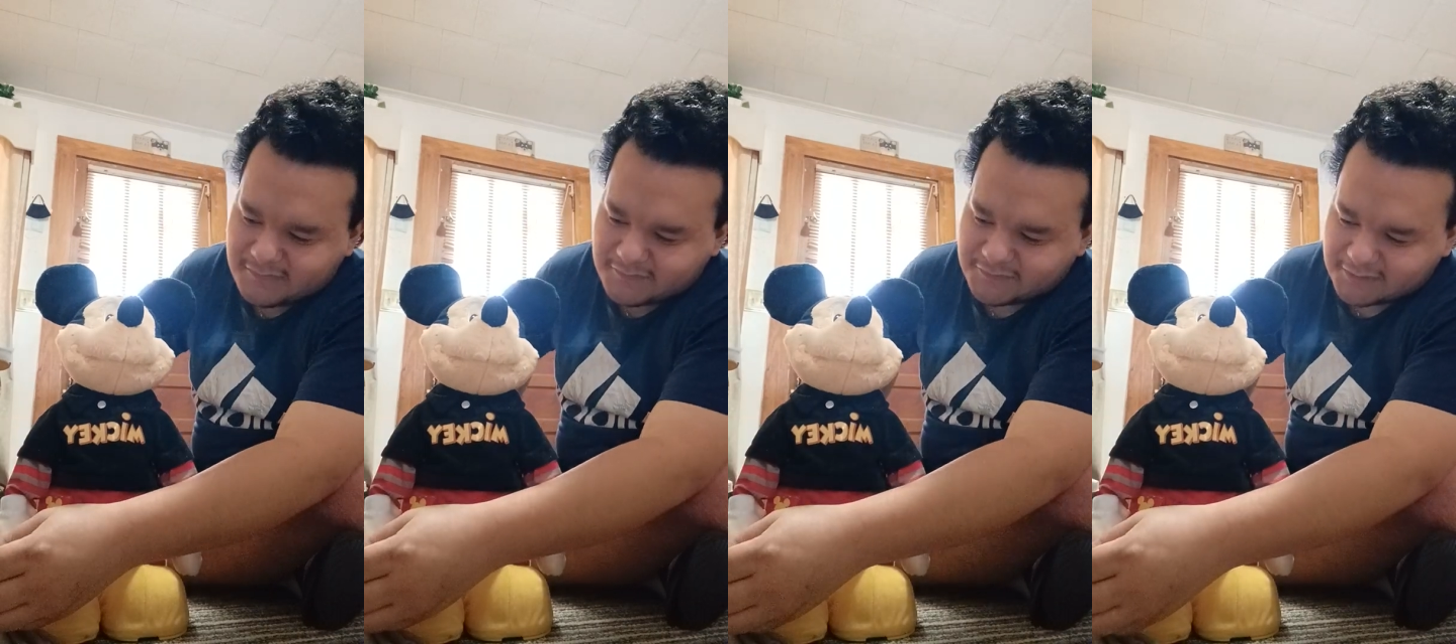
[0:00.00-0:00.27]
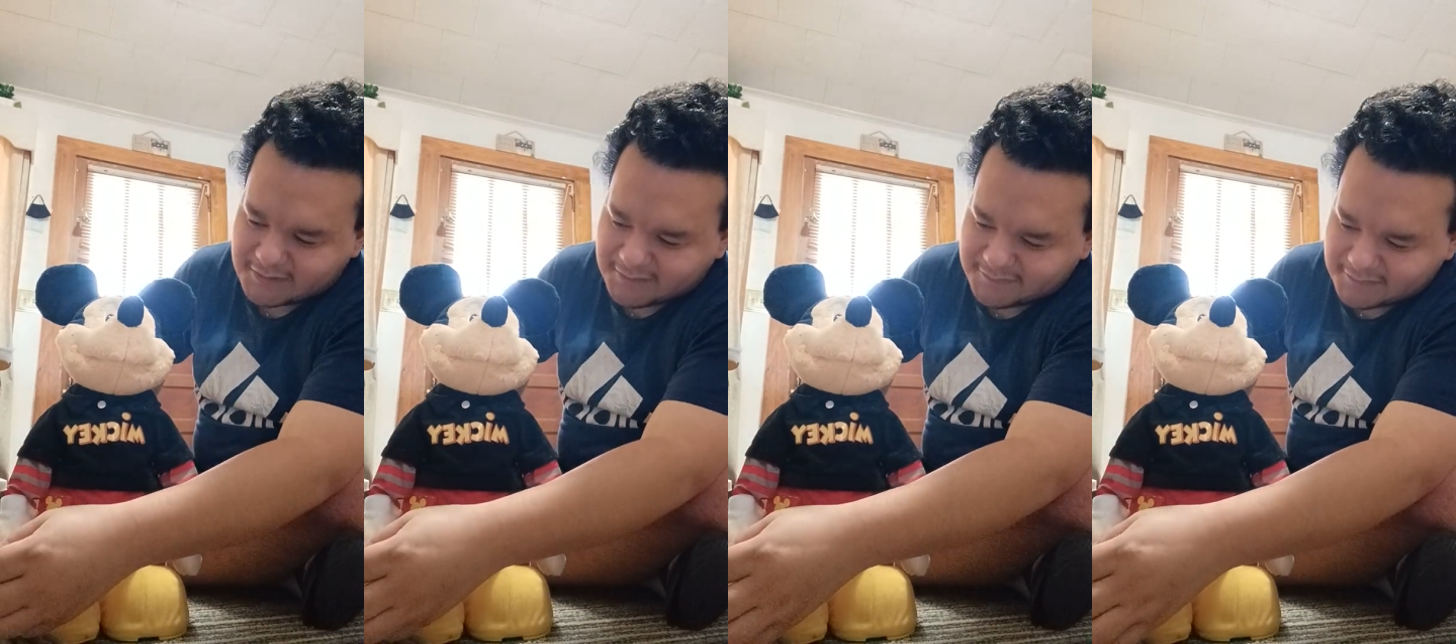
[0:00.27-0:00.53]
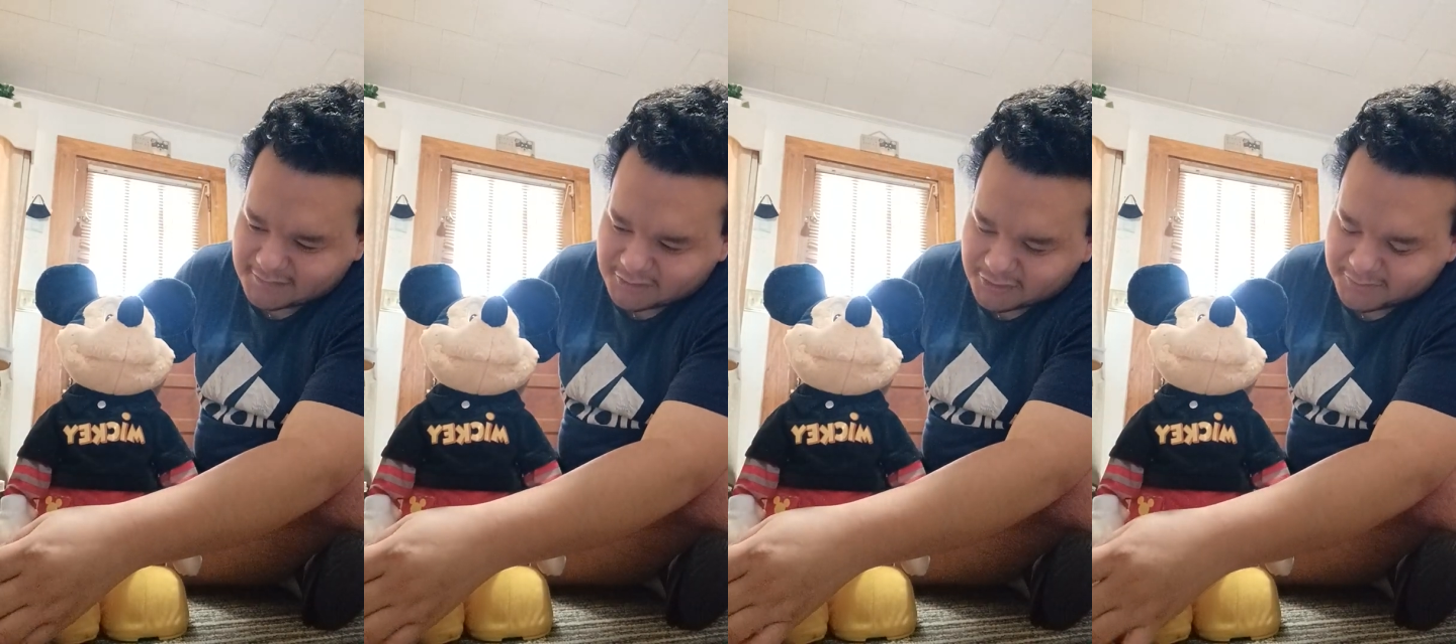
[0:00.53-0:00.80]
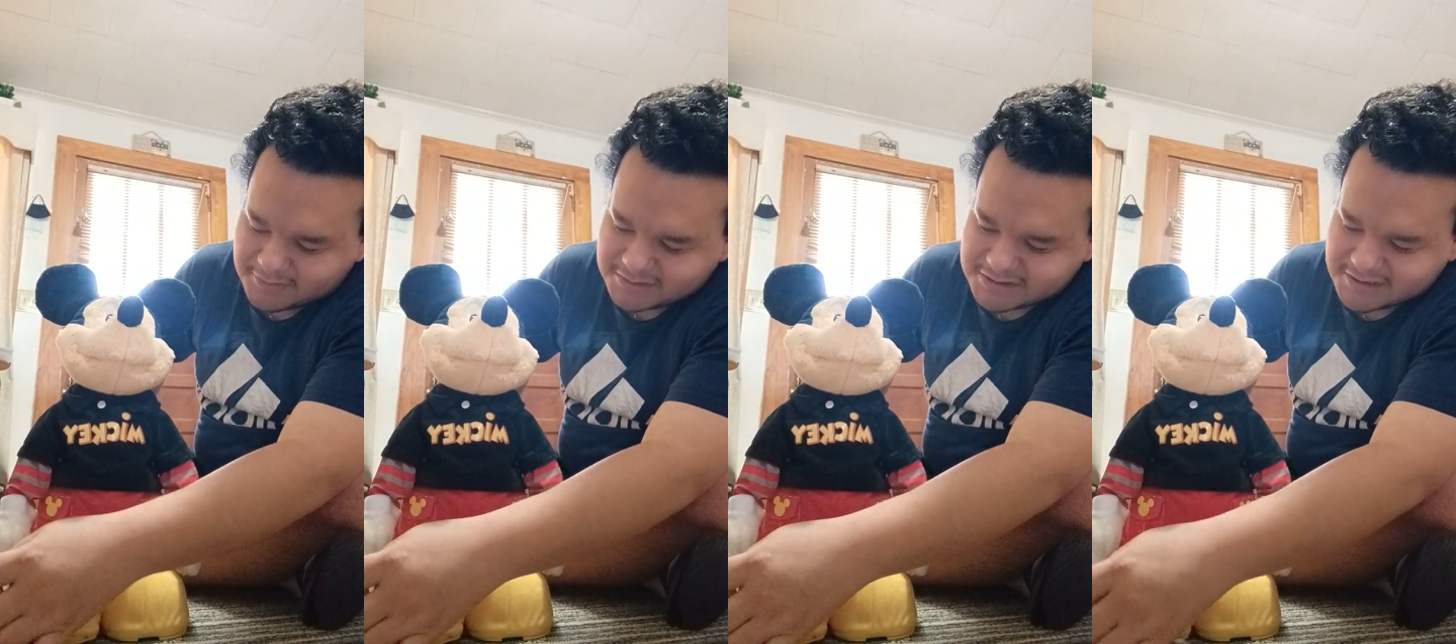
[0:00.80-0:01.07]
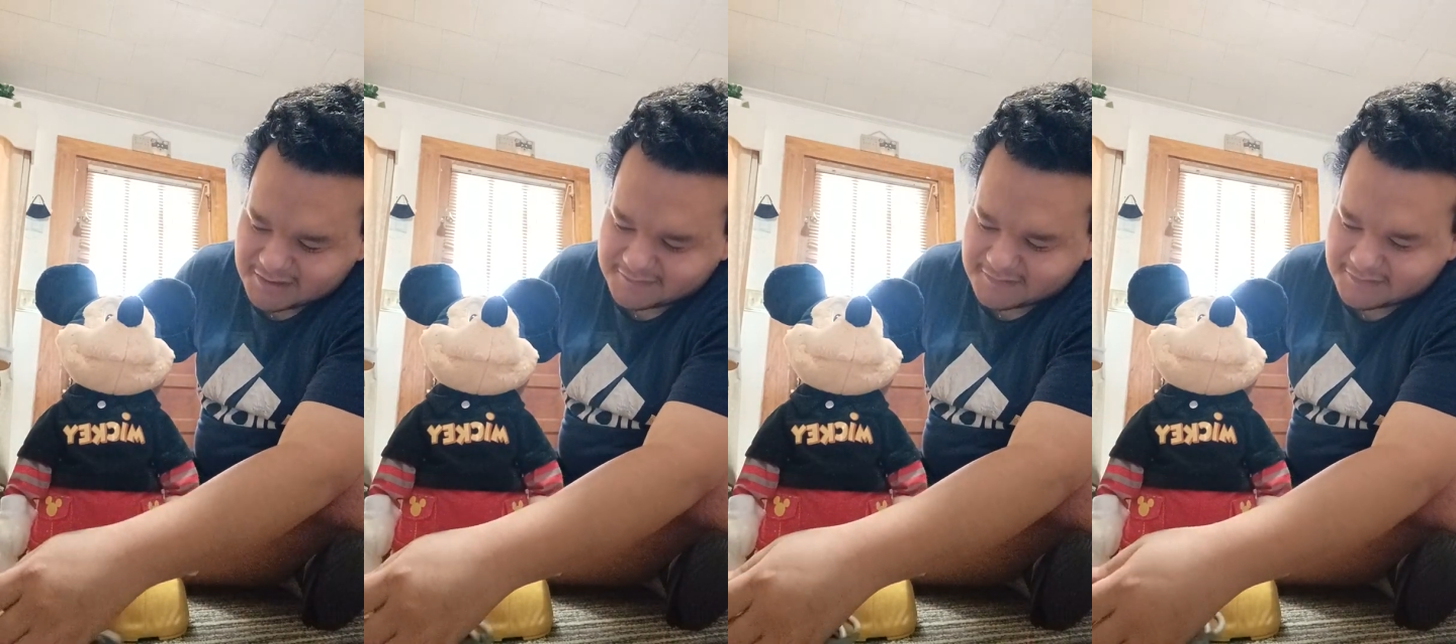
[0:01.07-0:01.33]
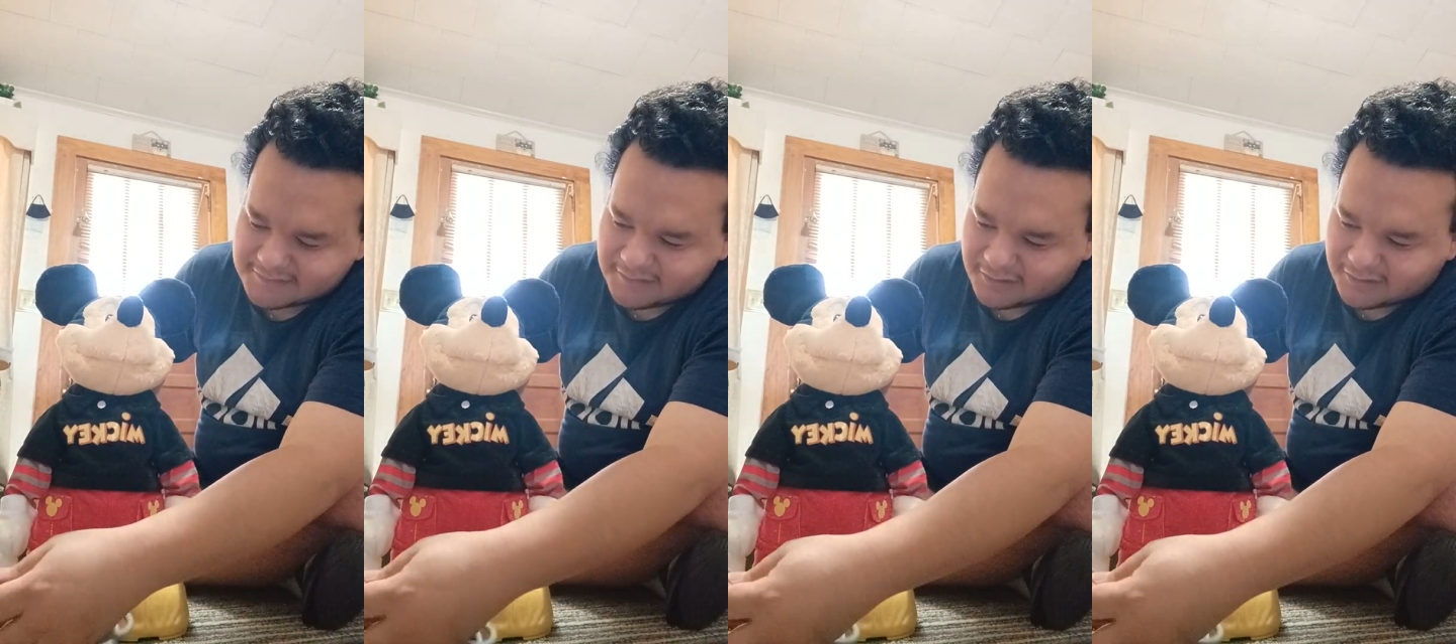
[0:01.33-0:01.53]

So I guess there could be a chance that